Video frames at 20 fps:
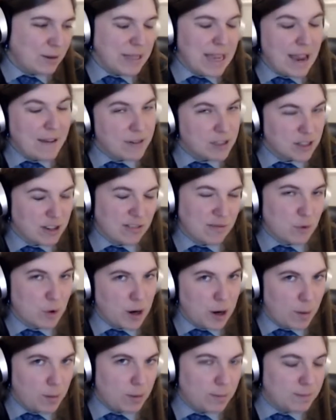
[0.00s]
only have a
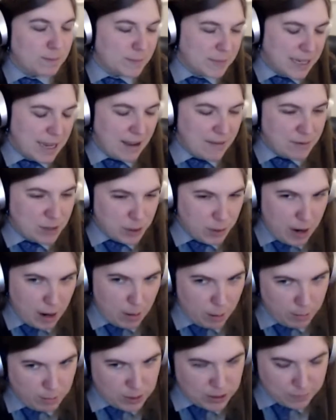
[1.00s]
sophomore album. I have 2
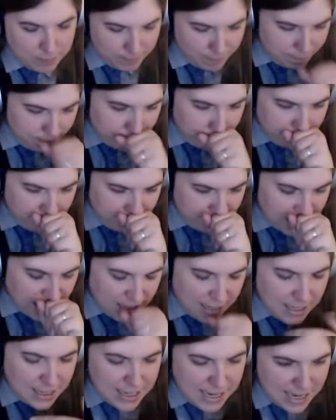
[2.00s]
albums
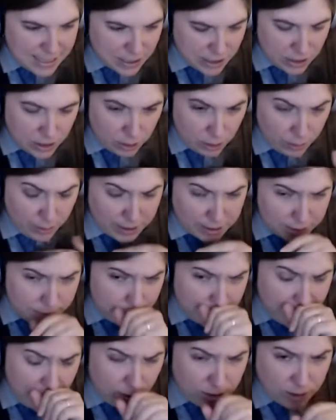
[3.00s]
as a
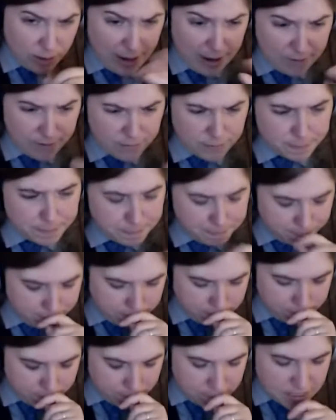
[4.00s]
soloist, but I also have
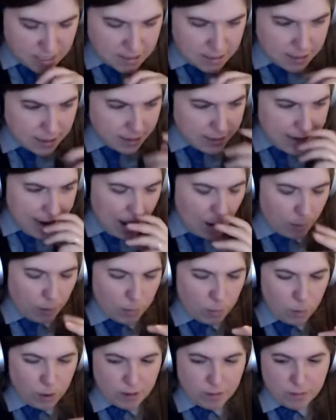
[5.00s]
an
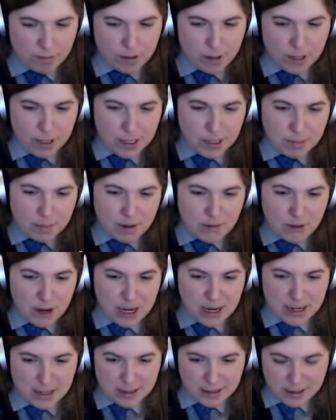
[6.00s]
album with my
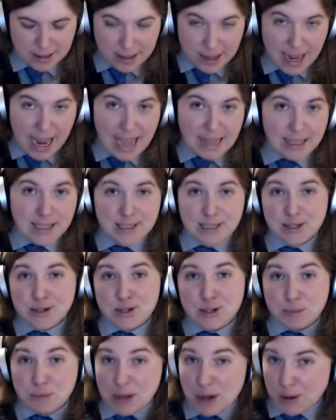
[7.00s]
friend Allison
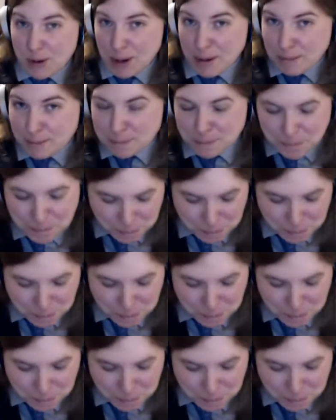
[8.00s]
Shapira,